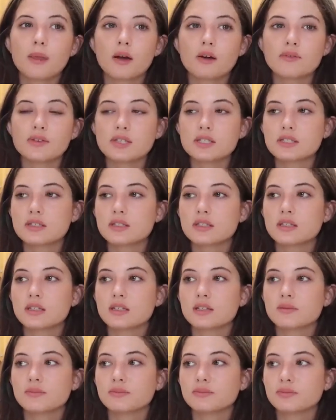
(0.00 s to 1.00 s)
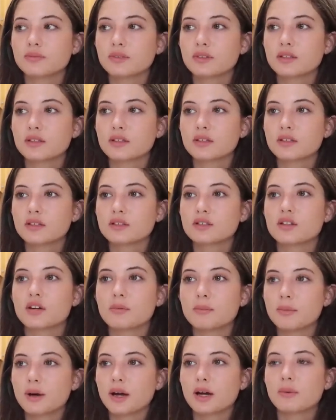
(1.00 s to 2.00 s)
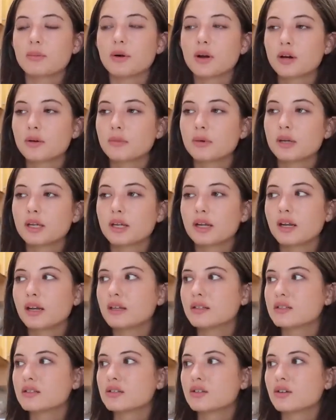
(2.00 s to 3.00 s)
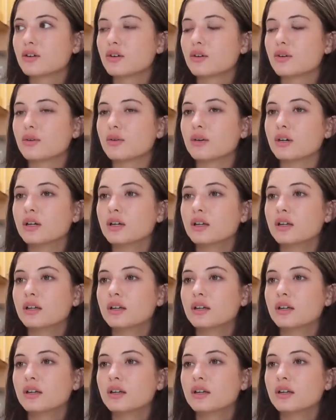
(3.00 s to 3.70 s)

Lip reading: obviously it's not my apartment, and so